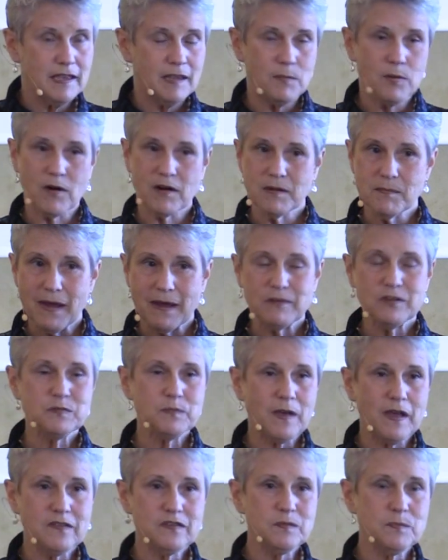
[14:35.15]
And part of my
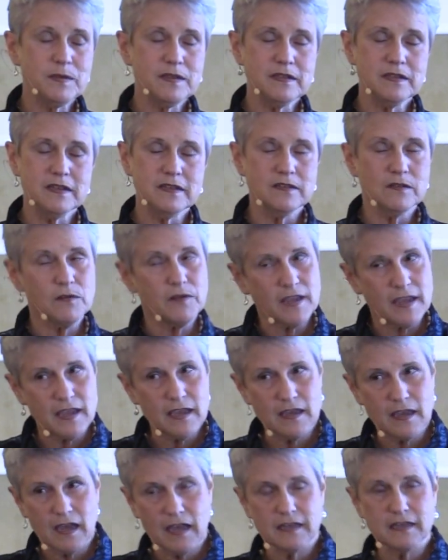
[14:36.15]
responsibility is
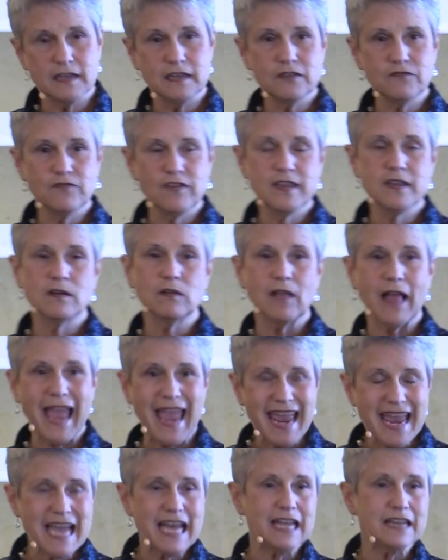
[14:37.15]
okay, yeah, I need to feel.
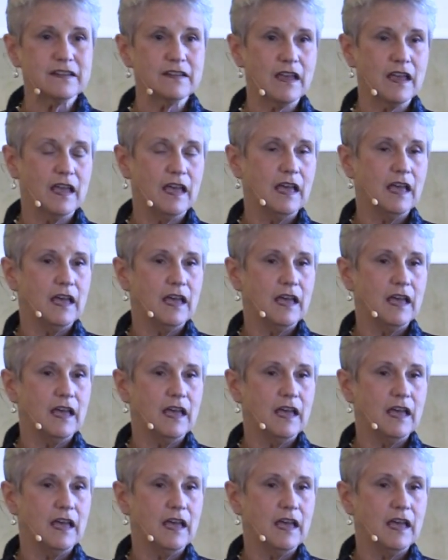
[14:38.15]
And